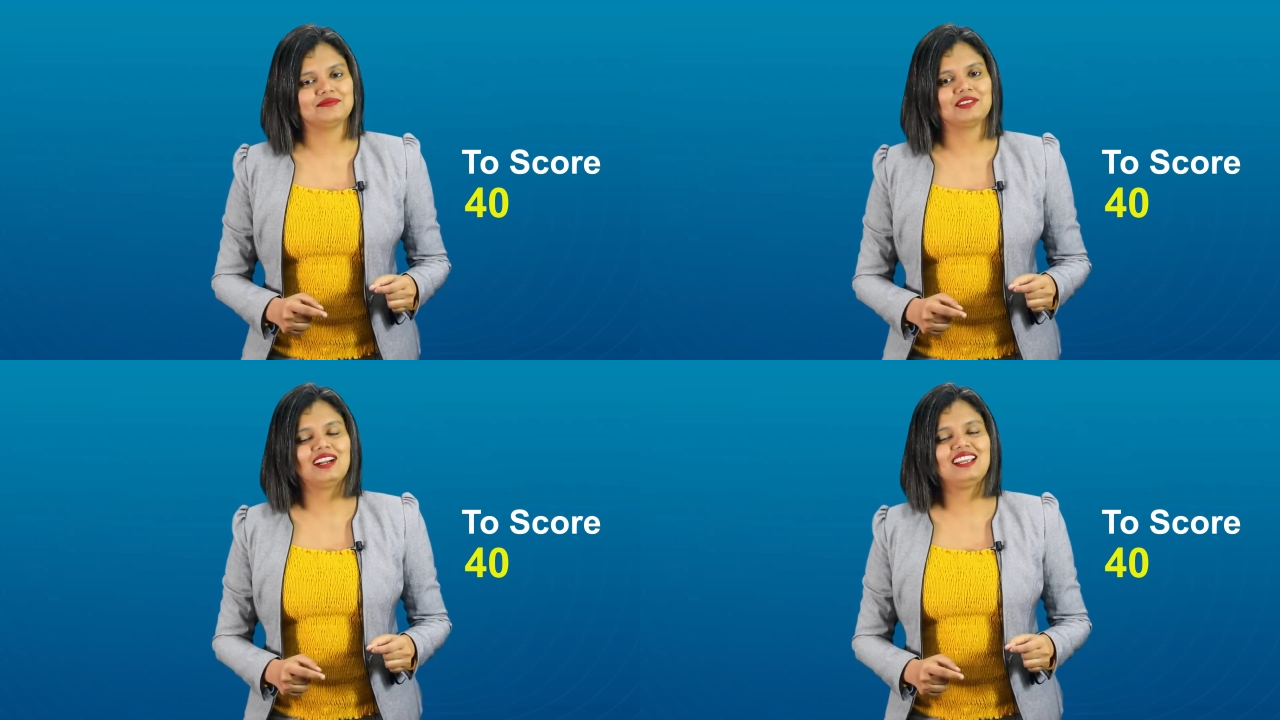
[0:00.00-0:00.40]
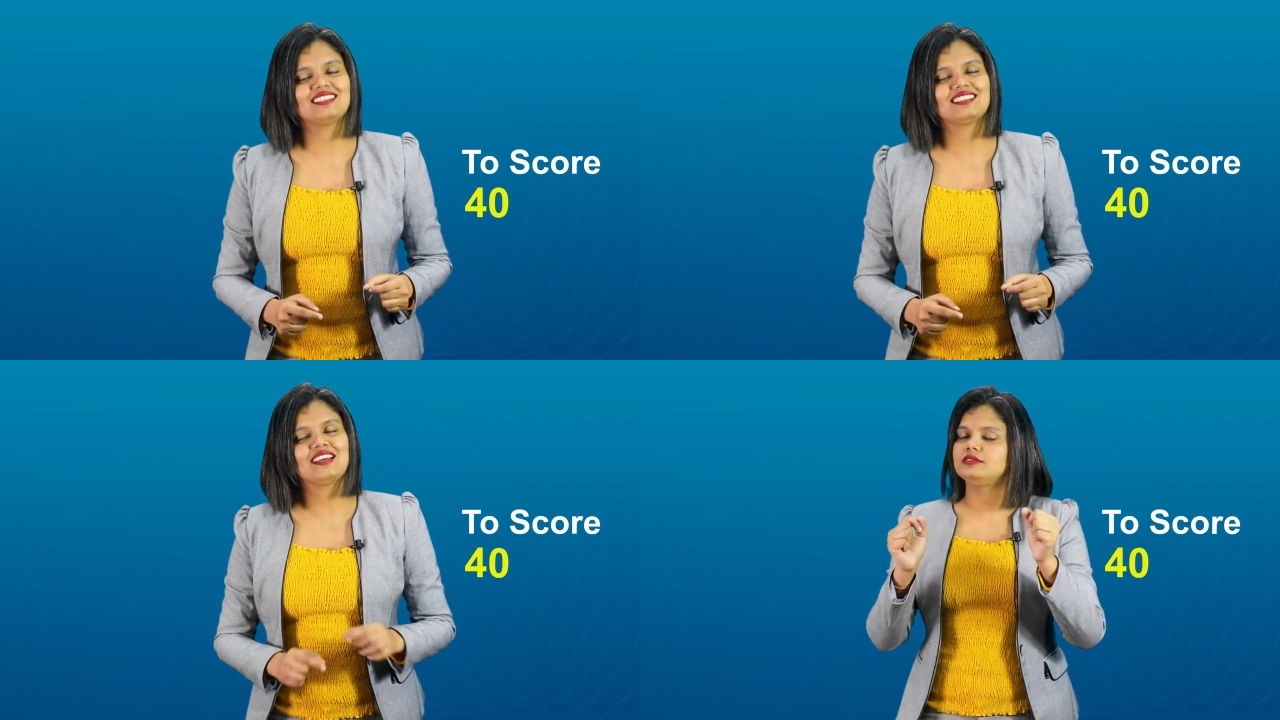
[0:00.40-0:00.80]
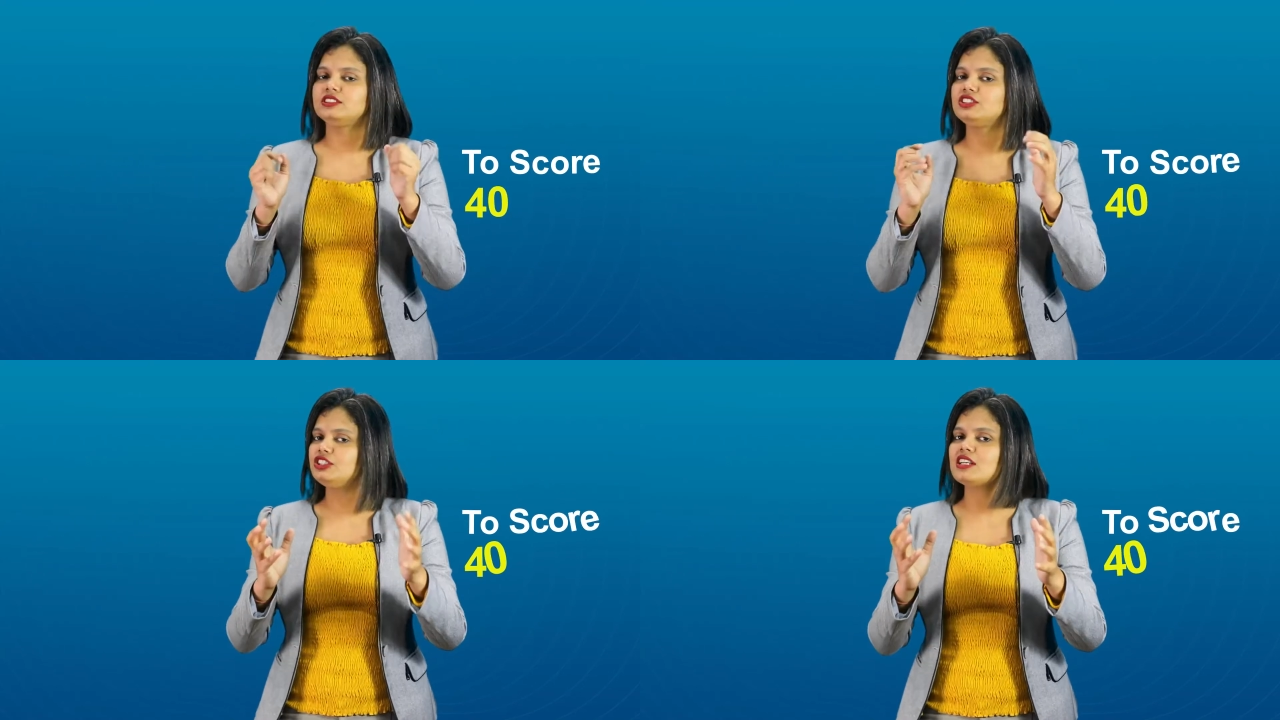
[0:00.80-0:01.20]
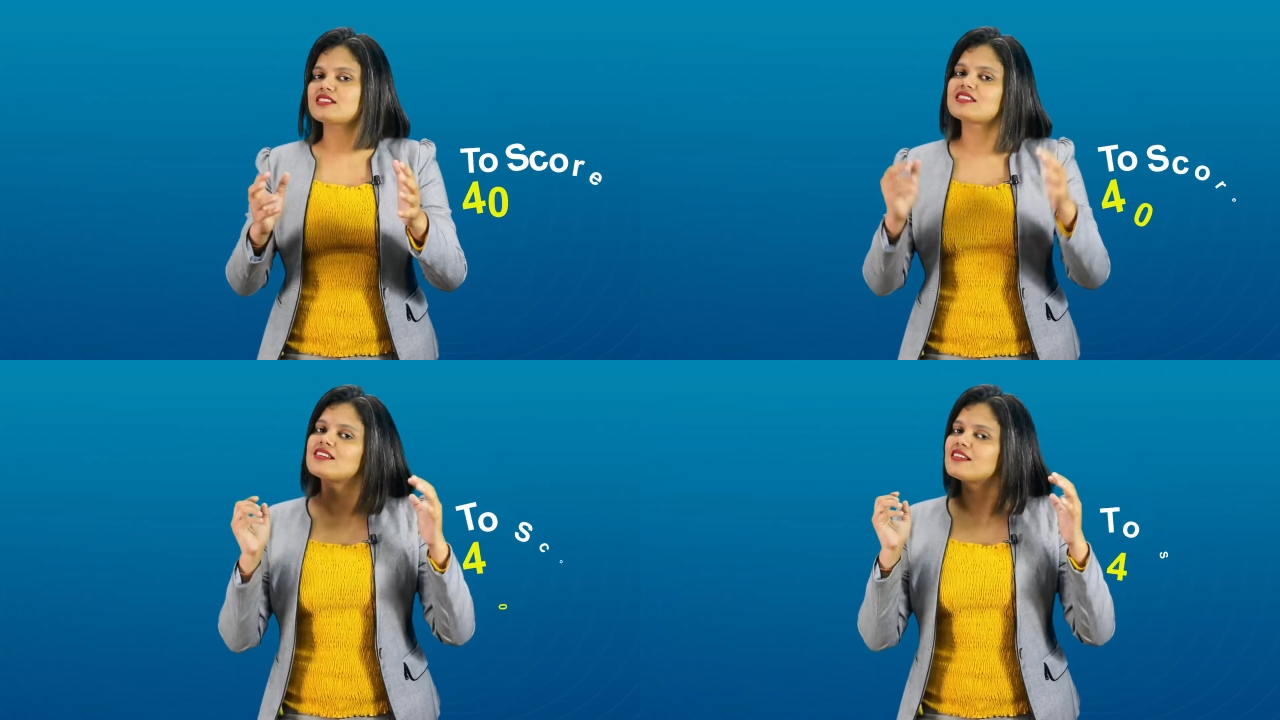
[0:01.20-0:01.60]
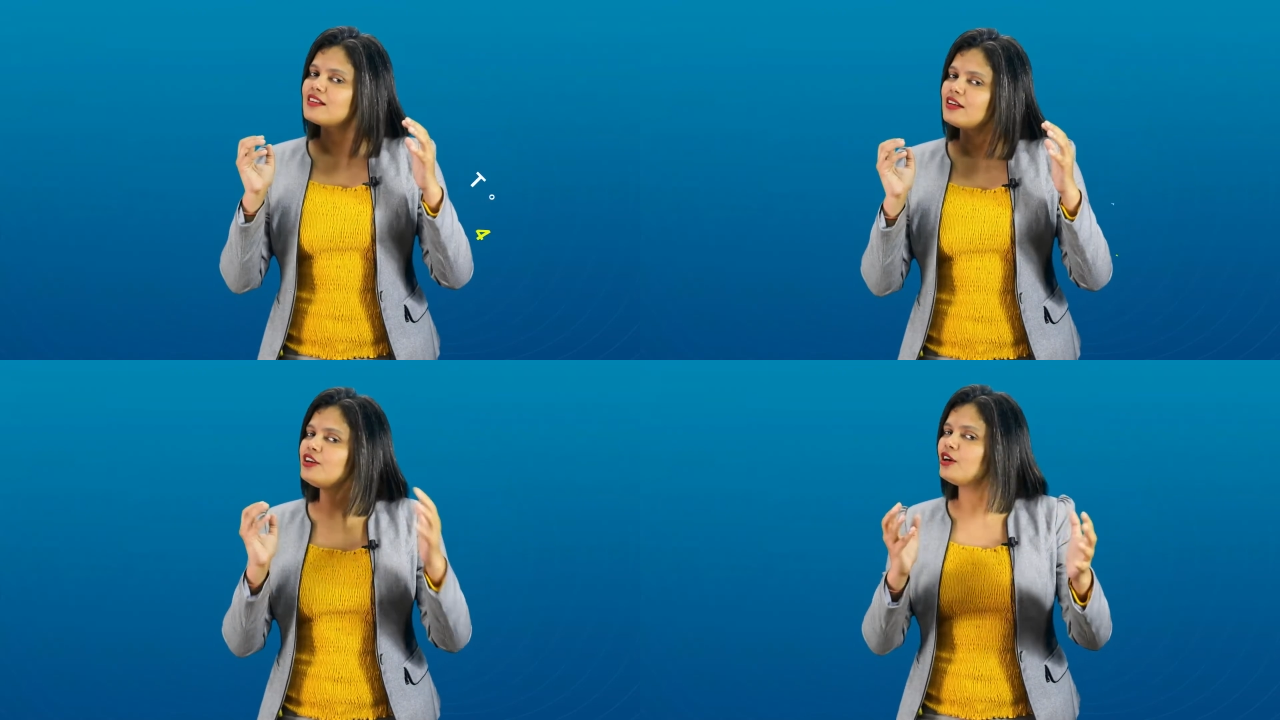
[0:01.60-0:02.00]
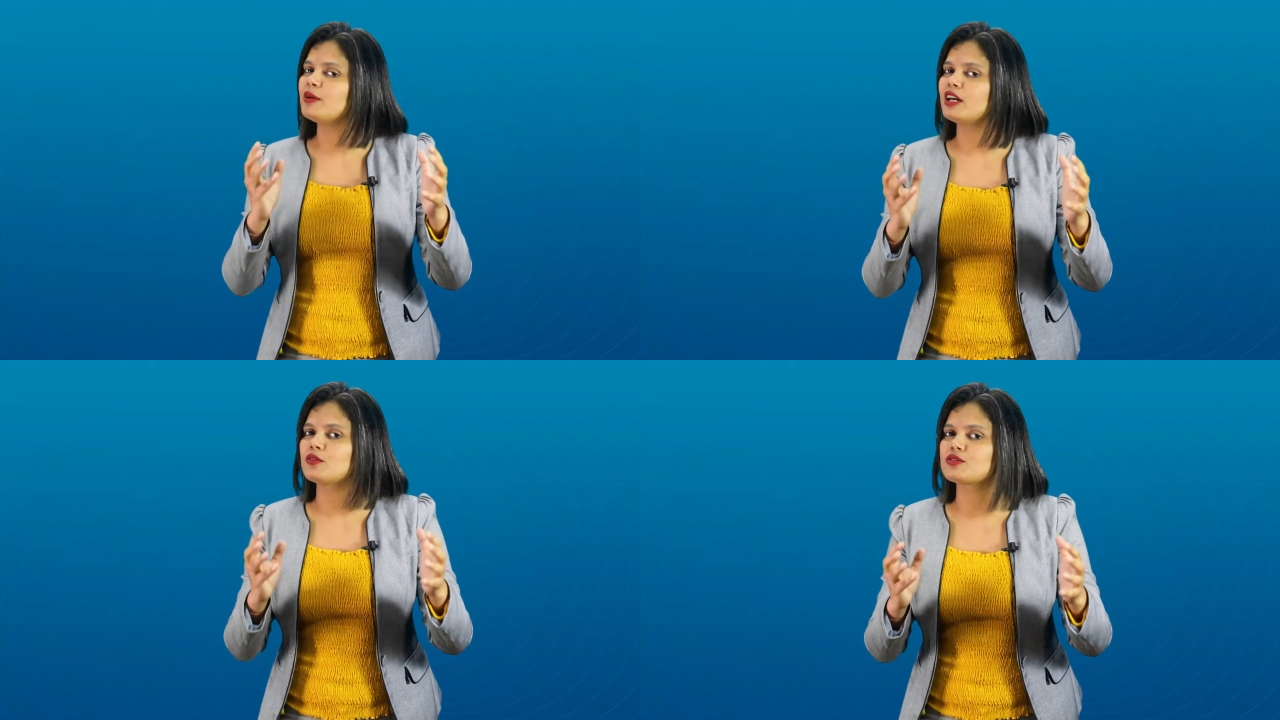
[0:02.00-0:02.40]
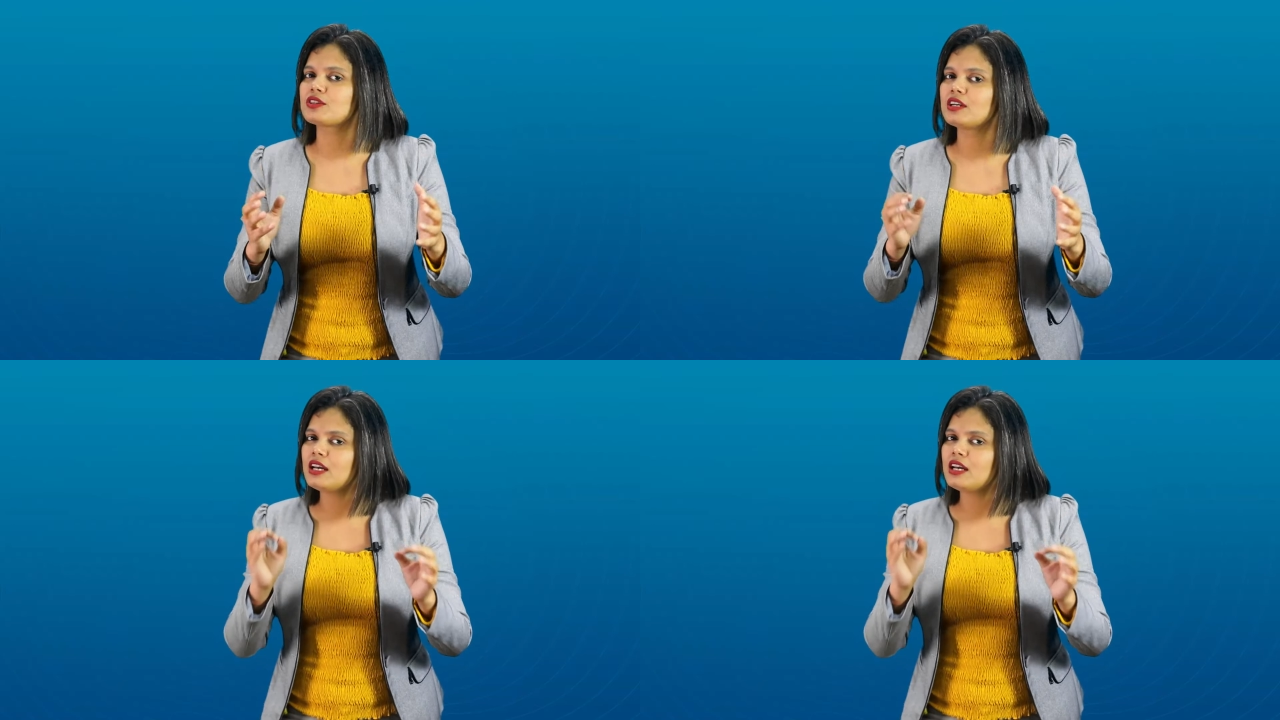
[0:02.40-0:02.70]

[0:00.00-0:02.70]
Right? Just hear me out.